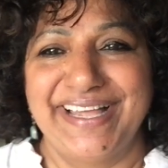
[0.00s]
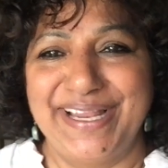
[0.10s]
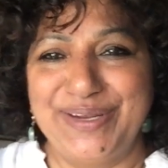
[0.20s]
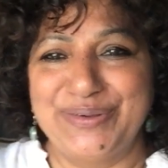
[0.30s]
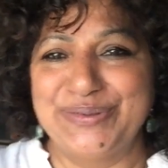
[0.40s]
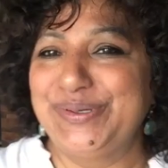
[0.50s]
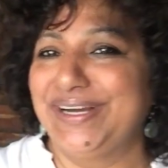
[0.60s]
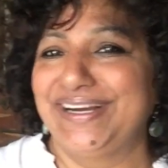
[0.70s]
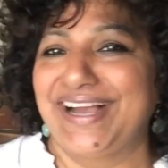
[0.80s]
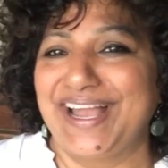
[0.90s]
Hello,
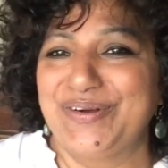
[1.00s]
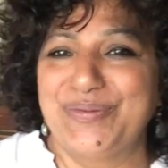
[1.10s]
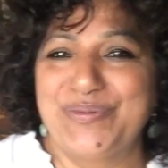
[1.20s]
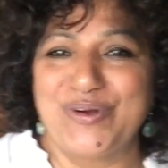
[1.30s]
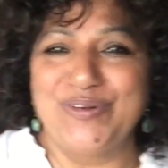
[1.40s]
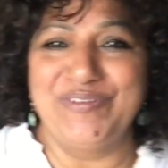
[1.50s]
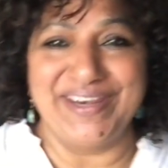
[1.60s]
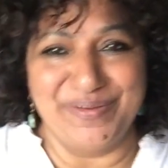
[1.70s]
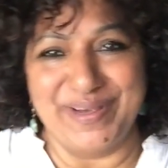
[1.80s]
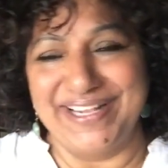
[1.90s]
I hope you're all
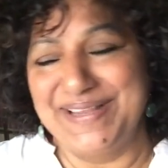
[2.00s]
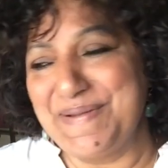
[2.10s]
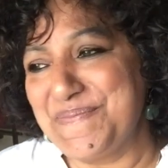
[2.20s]
very well.